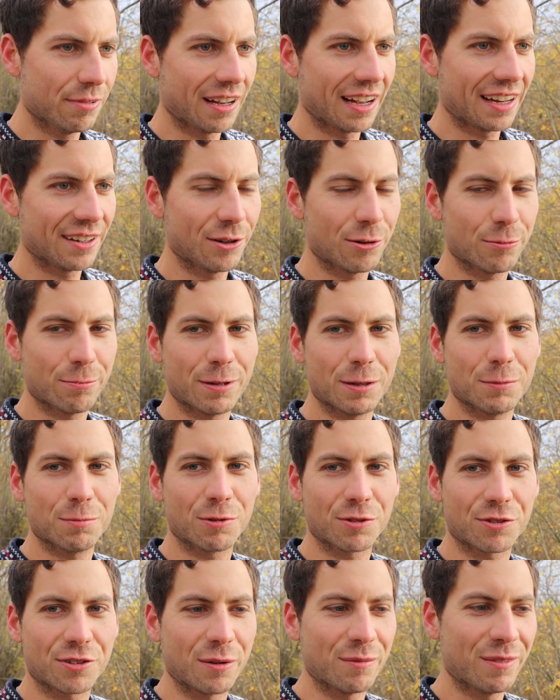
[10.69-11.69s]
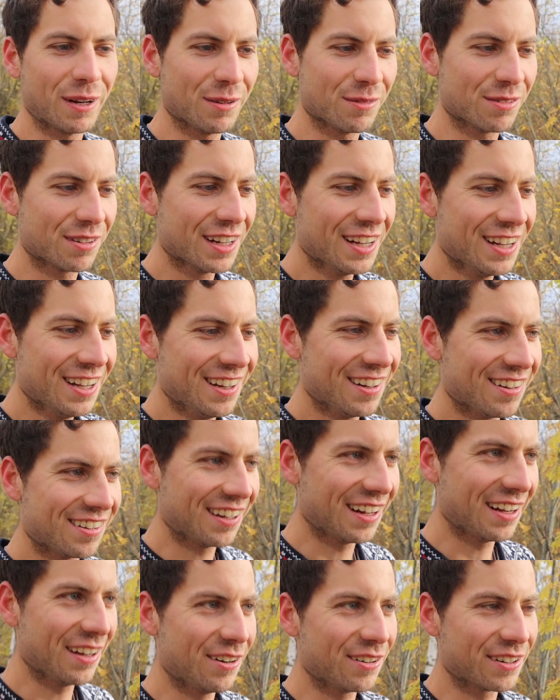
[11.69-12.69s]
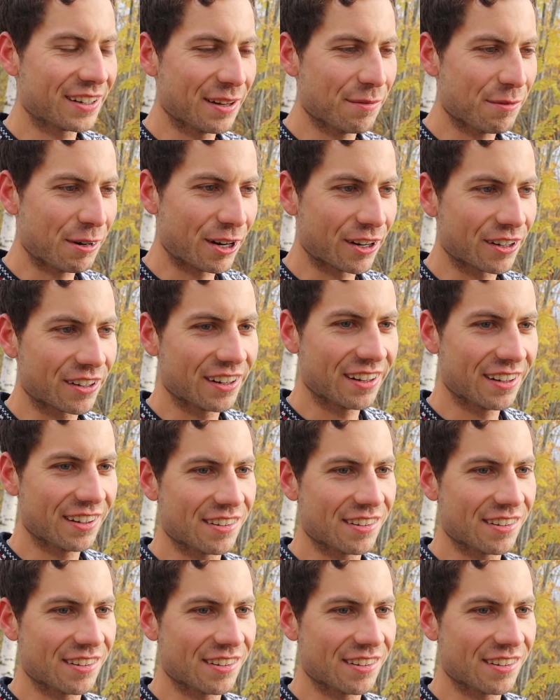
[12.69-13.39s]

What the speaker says: I know people sometimes say, okay,